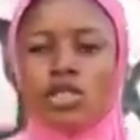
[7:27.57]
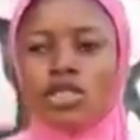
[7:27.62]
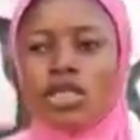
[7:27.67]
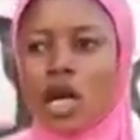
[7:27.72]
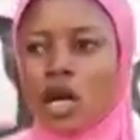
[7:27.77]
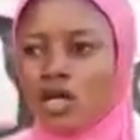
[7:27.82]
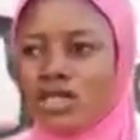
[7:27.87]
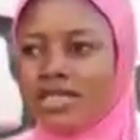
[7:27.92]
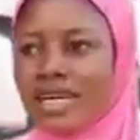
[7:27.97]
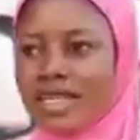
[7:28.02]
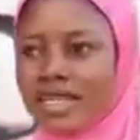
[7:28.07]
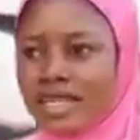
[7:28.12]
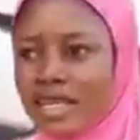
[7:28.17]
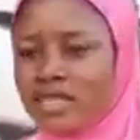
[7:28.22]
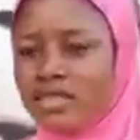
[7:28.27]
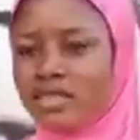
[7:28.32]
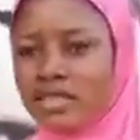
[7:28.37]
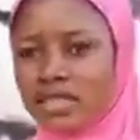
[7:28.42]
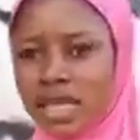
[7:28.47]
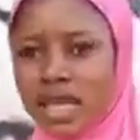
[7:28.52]
Thank
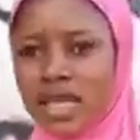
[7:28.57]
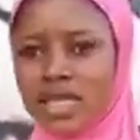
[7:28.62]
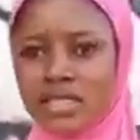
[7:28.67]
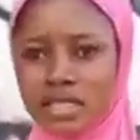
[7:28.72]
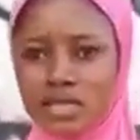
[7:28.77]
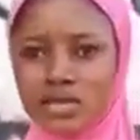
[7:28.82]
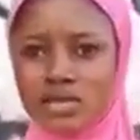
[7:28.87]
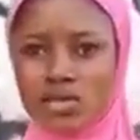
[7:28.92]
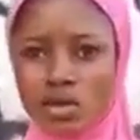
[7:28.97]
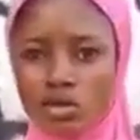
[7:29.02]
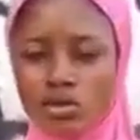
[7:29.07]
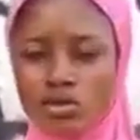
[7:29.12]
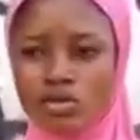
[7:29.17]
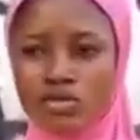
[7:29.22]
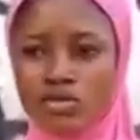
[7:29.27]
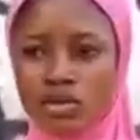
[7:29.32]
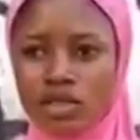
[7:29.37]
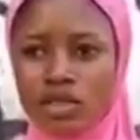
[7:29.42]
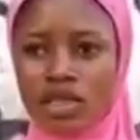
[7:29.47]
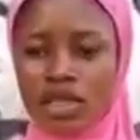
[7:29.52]
you. God bless
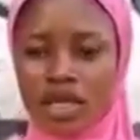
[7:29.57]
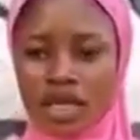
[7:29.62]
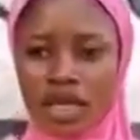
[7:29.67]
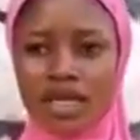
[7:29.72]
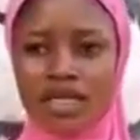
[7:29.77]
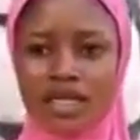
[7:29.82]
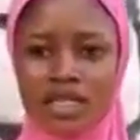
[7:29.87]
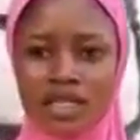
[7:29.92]
you all.